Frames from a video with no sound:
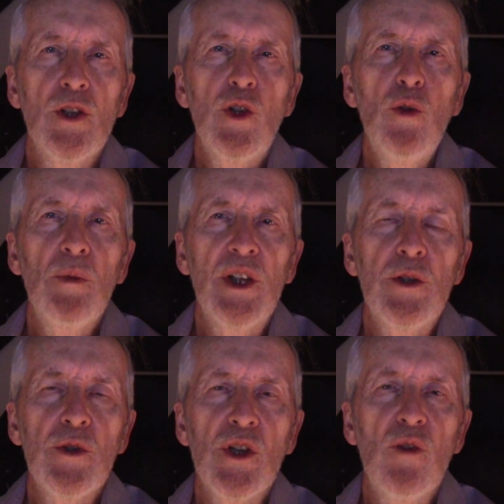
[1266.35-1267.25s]
Don't make
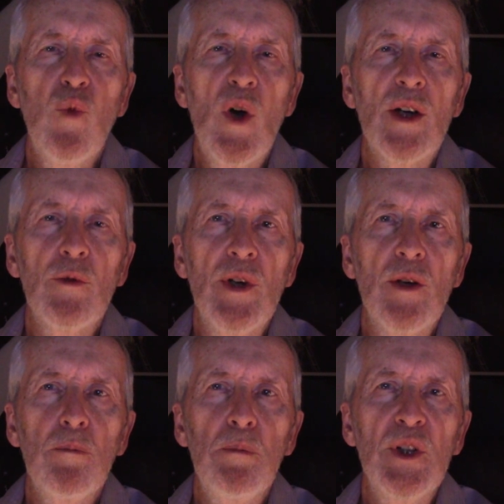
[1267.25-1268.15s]
yourself walk
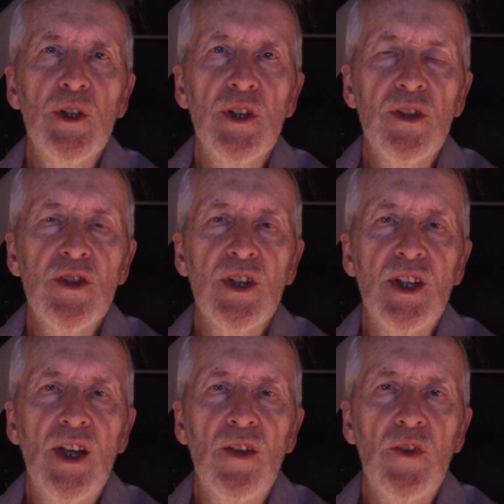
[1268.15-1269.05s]
around buildings to
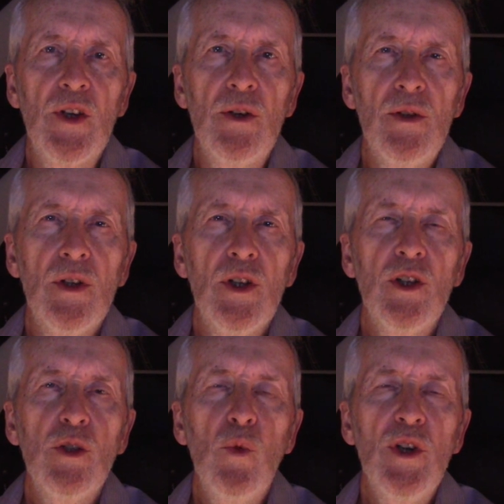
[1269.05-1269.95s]
get there.
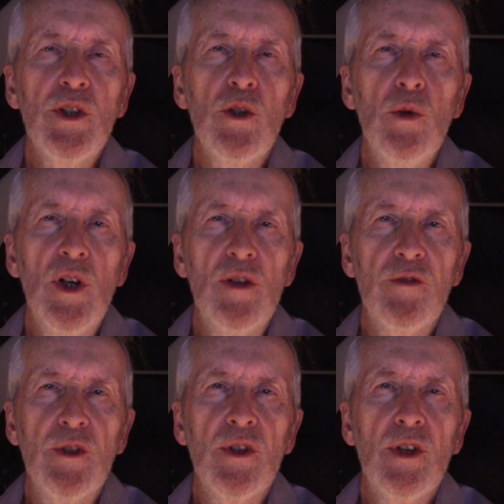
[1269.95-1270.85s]
You want to go
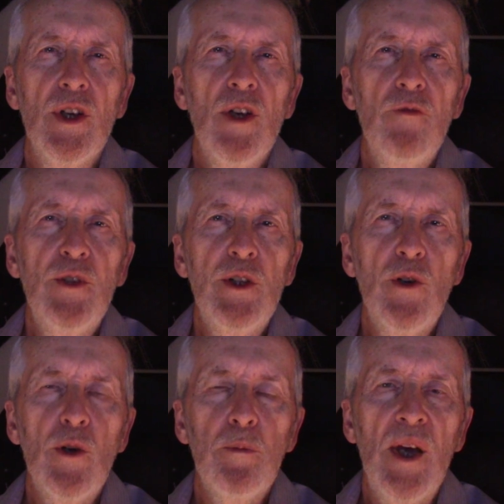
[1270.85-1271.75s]
often.
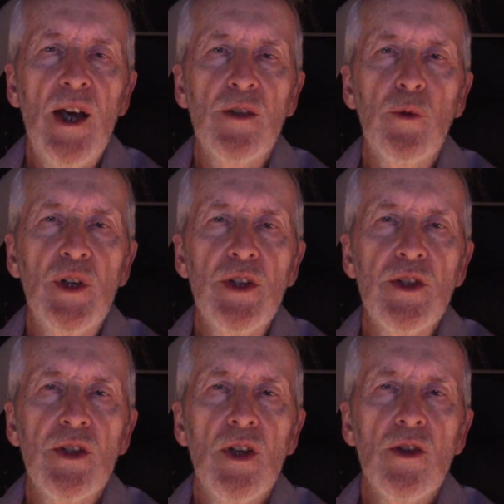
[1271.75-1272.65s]
Figure out
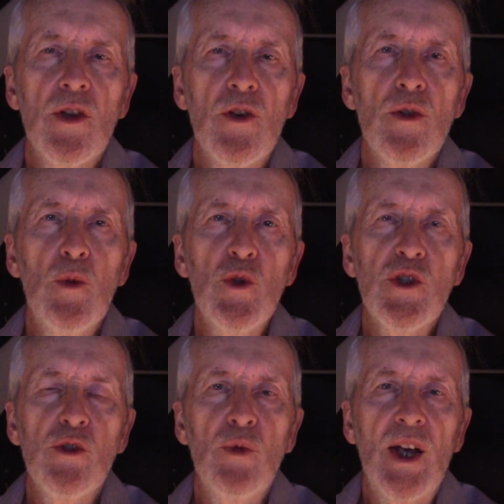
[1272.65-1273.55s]
pathways that are the most
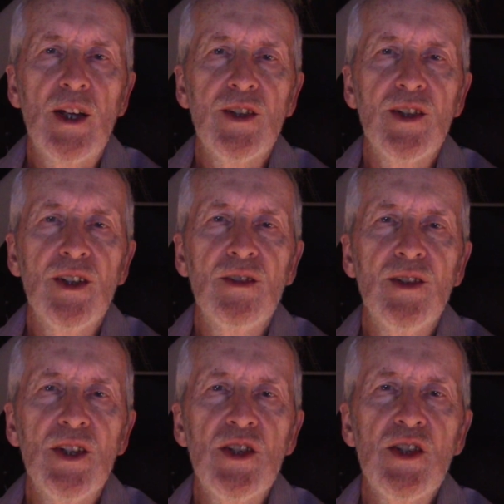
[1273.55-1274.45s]
direct and
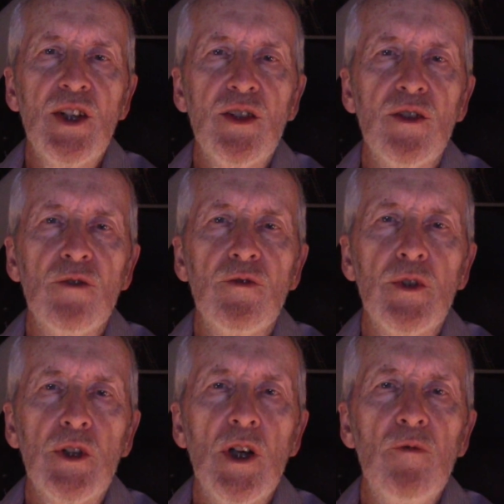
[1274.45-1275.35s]
instinctive
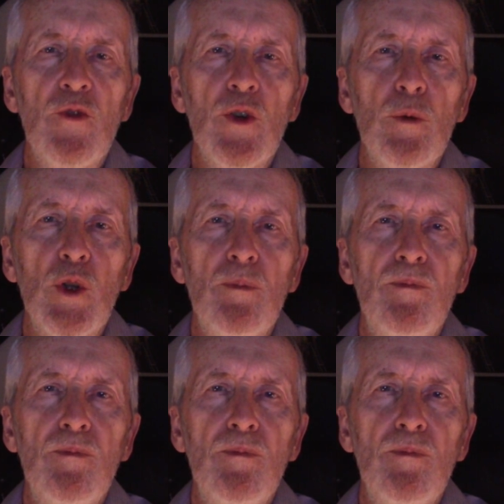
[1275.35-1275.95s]
and comfortable.